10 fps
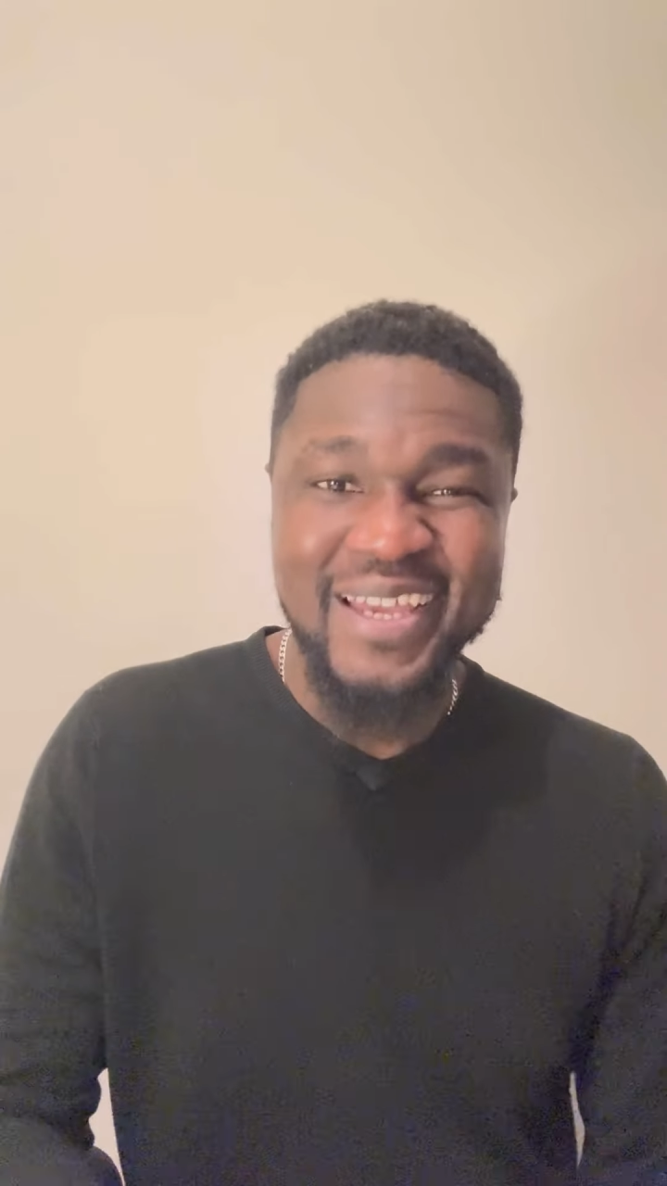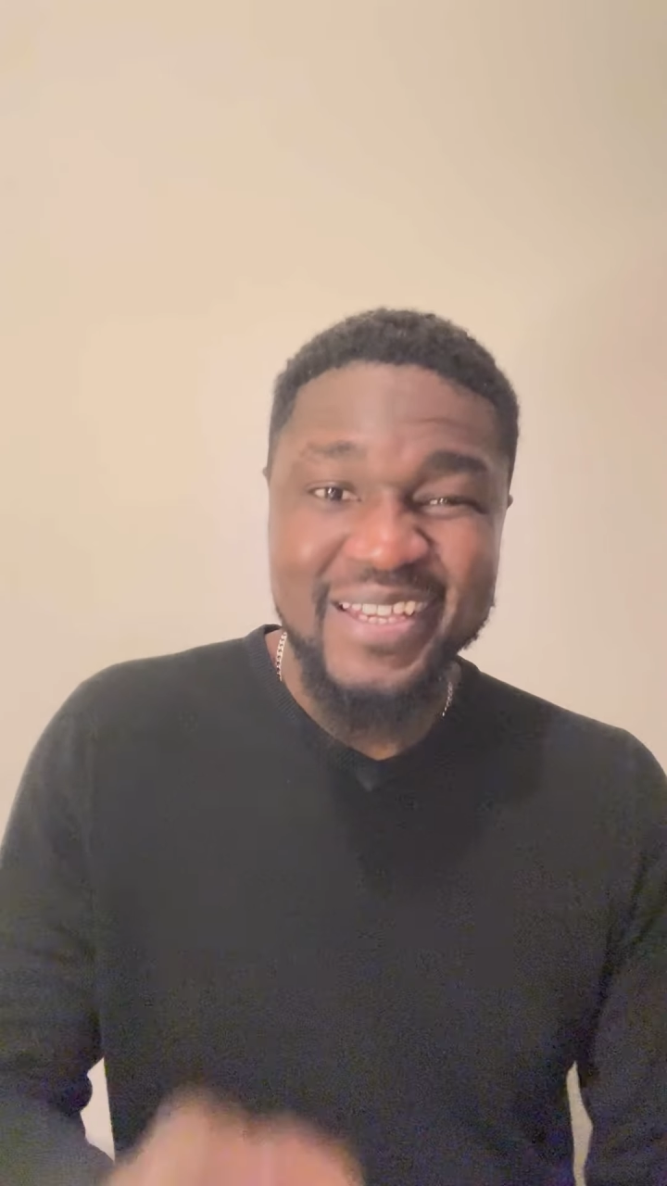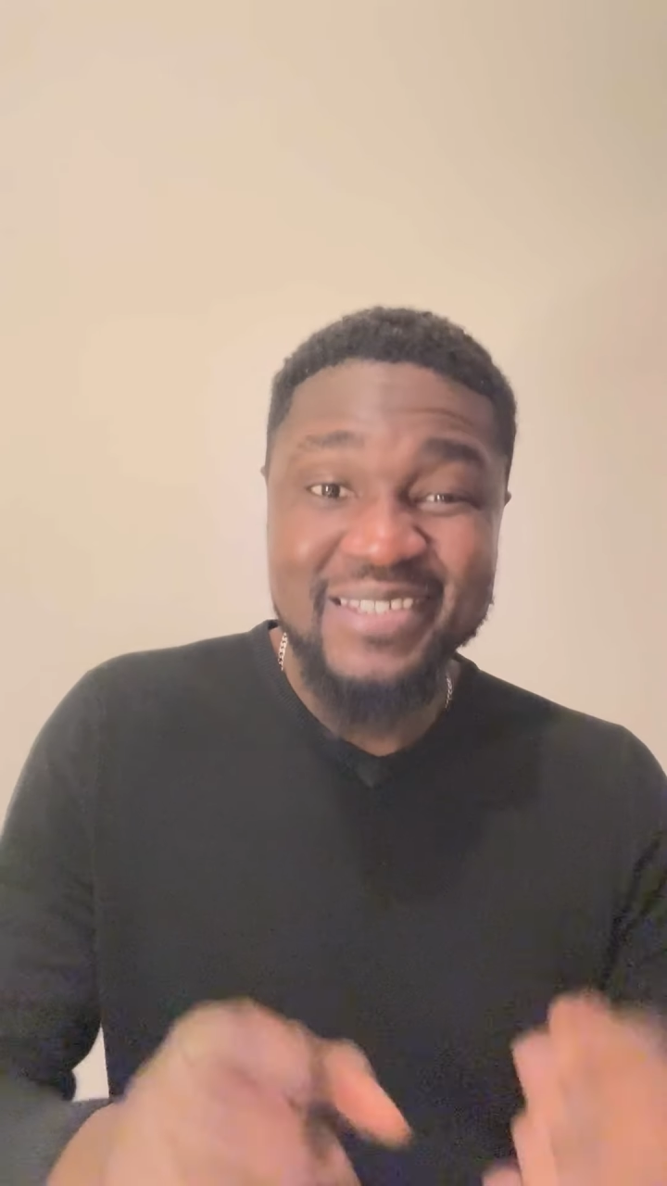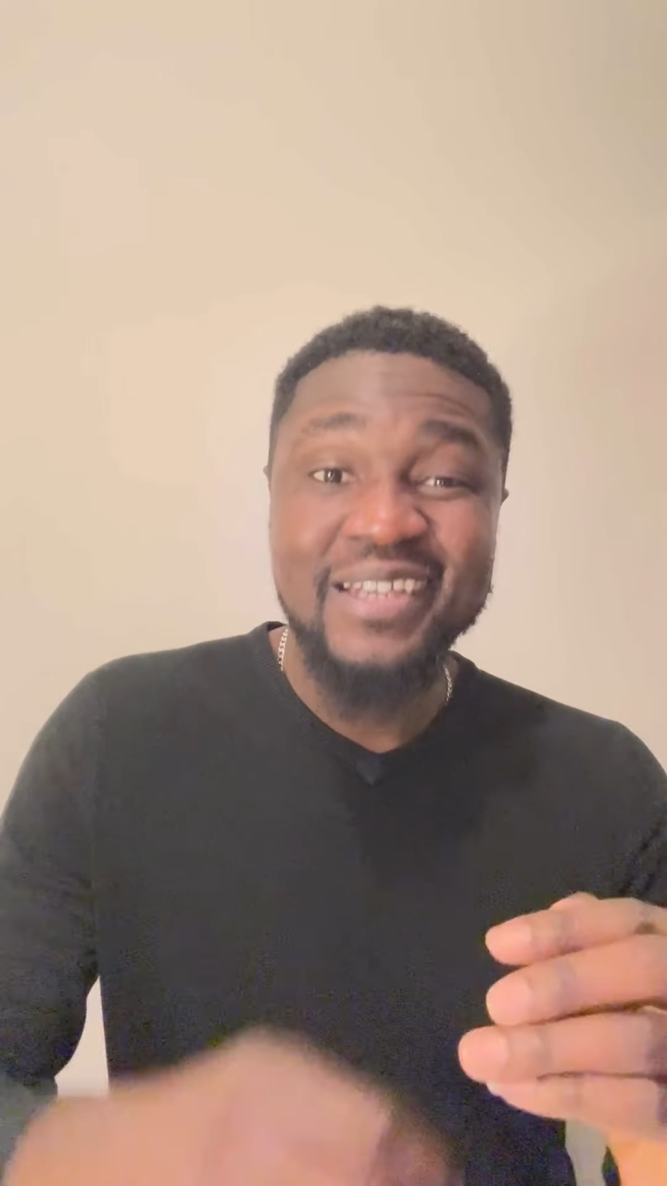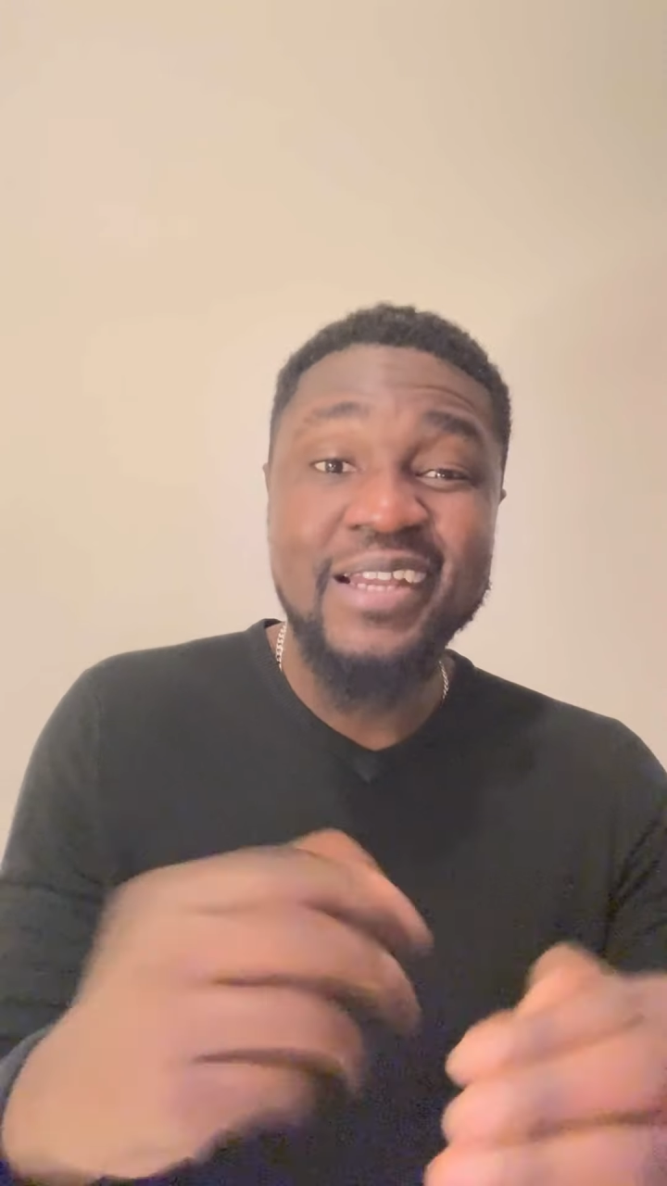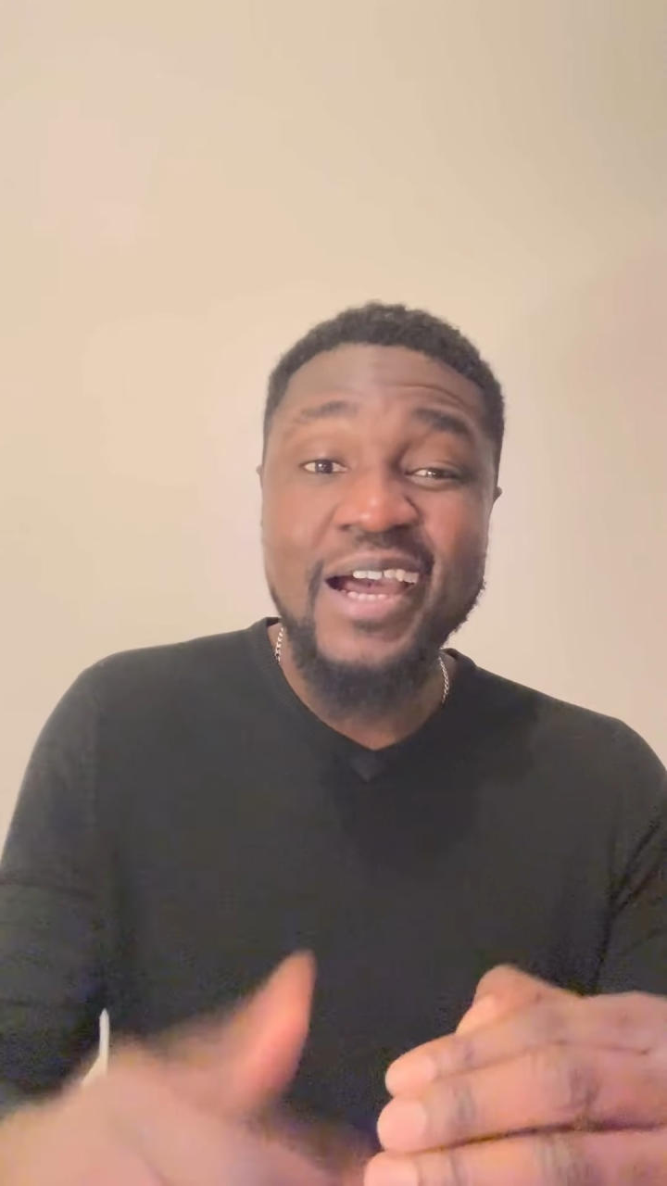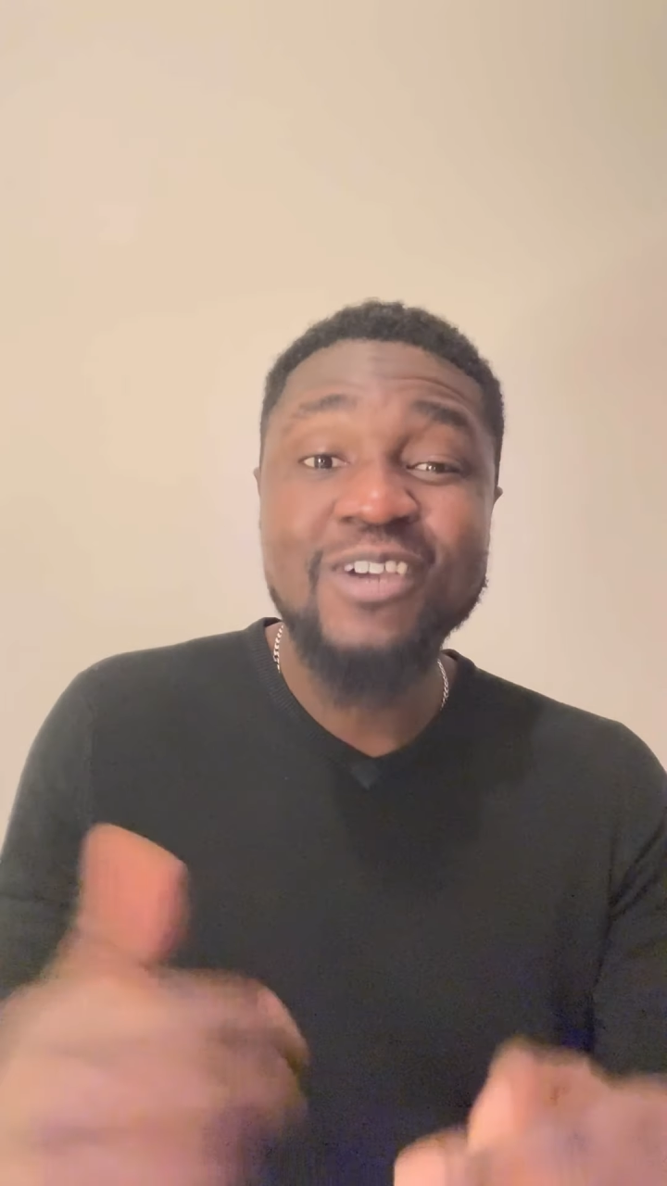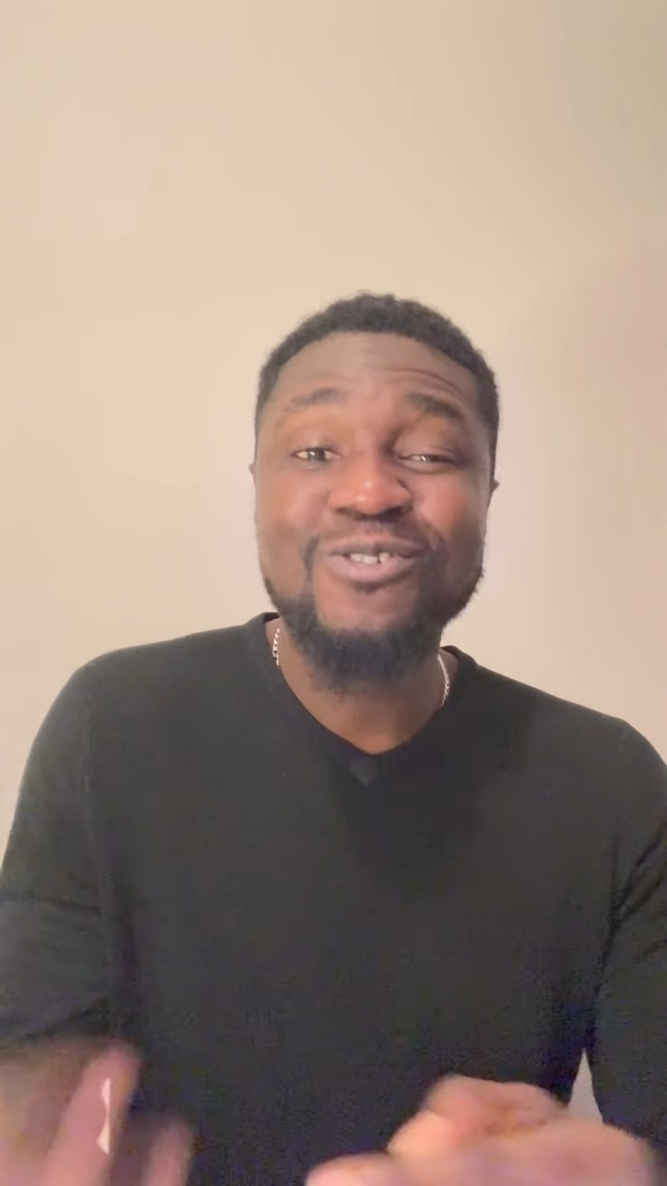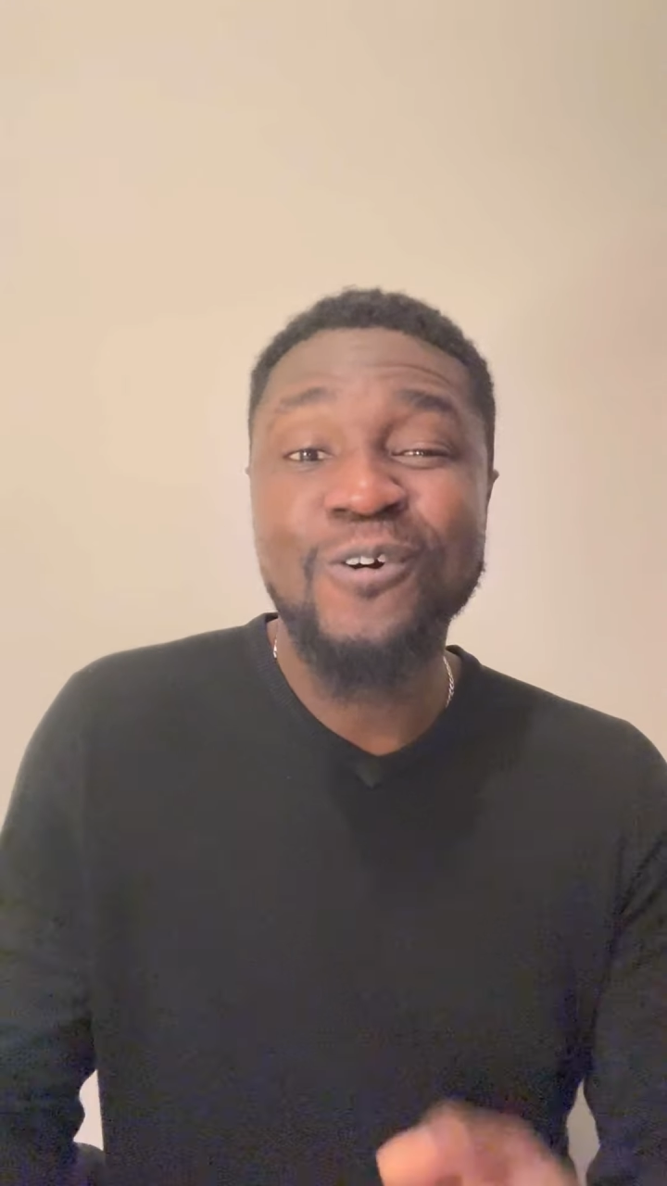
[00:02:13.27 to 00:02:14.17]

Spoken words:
is an act